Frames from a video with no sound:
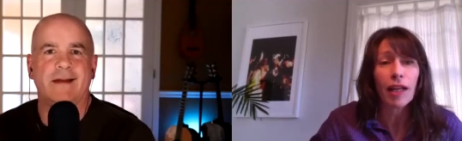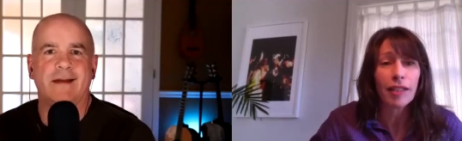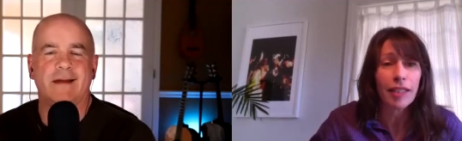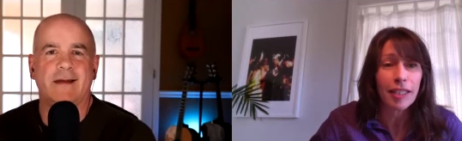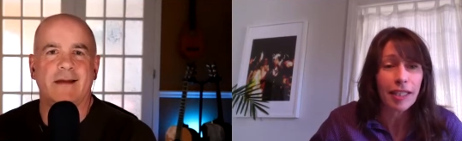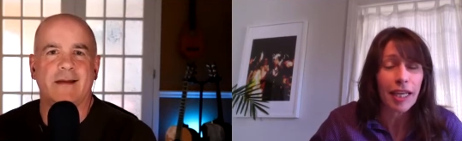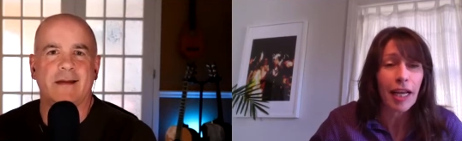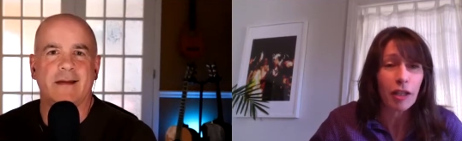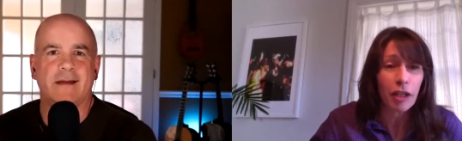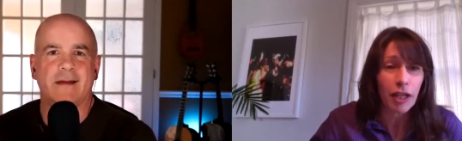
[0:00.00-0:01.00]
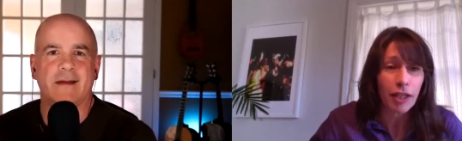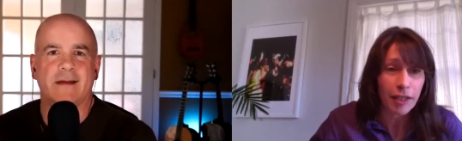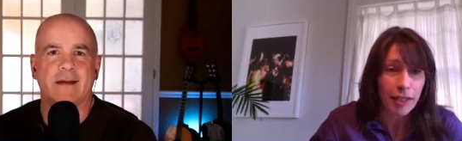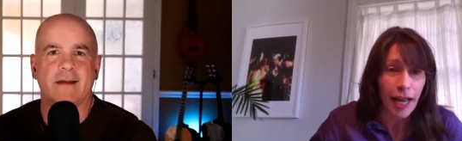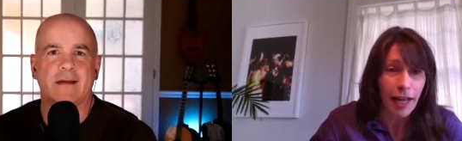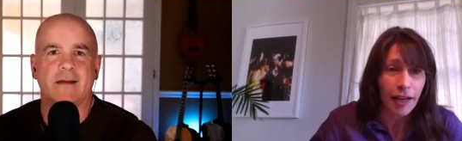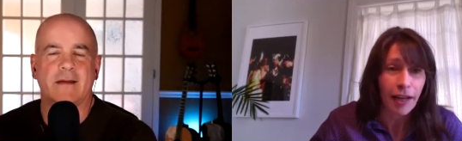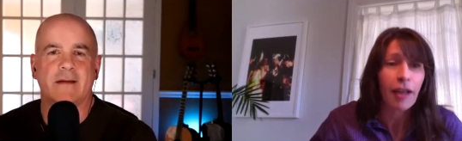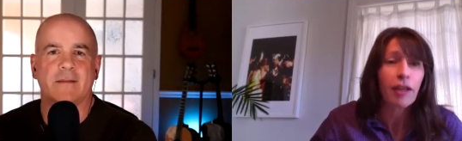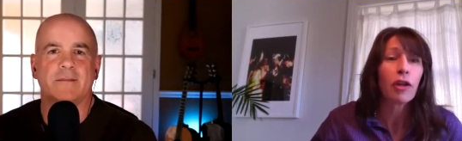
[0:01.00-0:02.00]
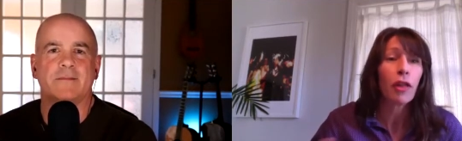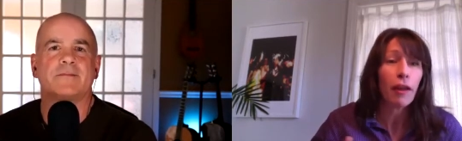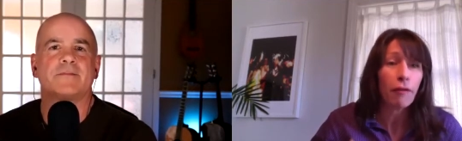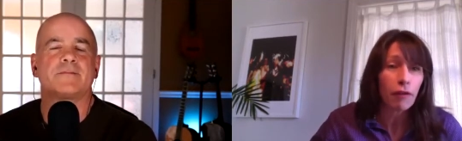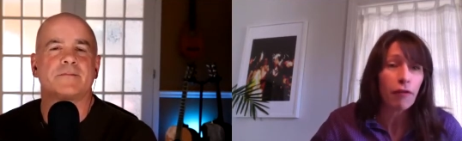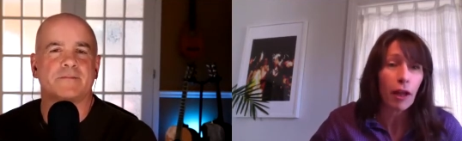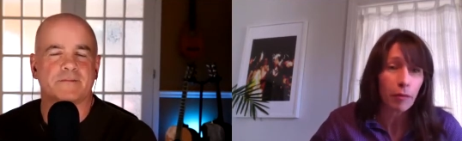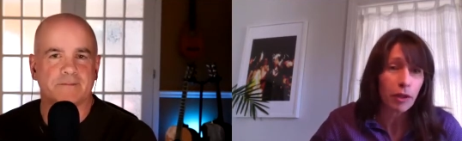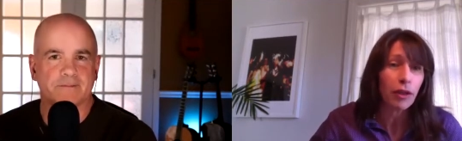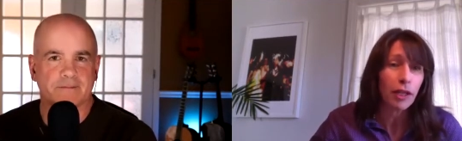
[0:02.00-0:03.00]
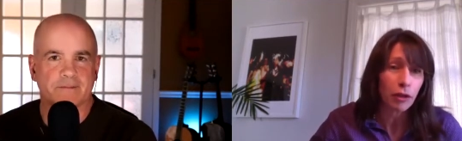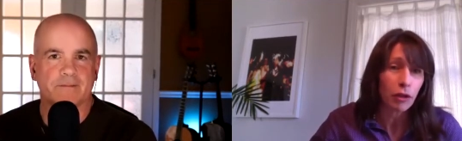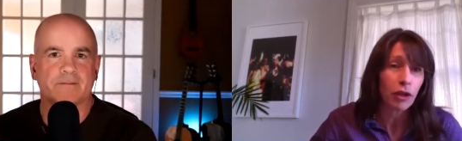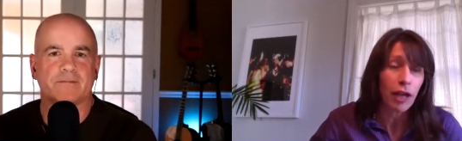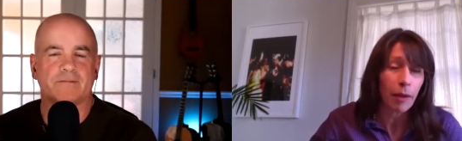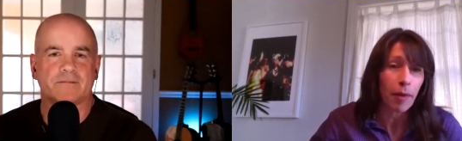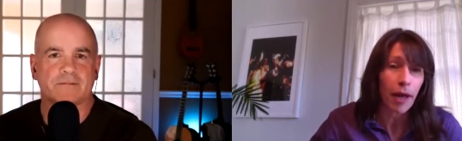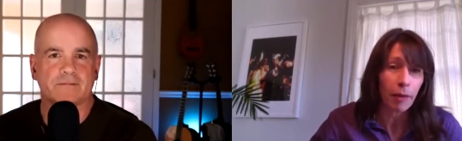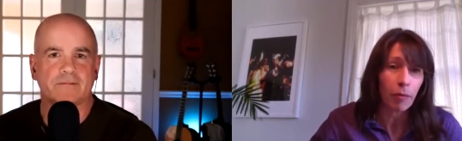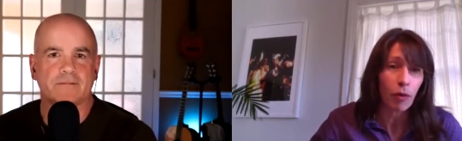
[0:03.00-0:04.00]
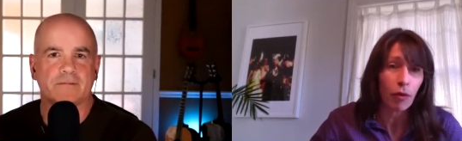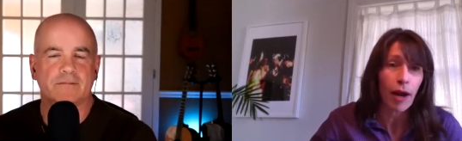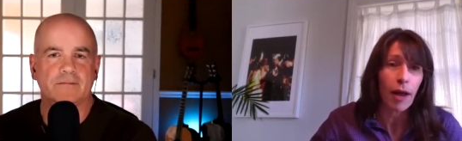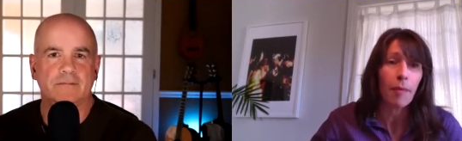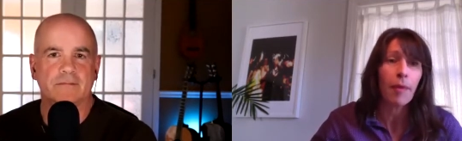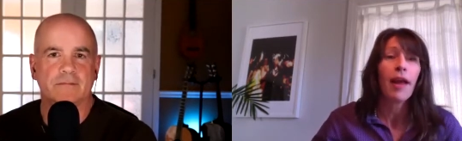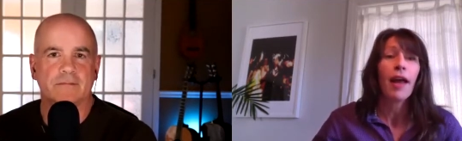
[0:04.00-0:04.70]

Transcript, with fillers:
Speaker 1: as the CHSSN. So they've developed this Goodnight Bag program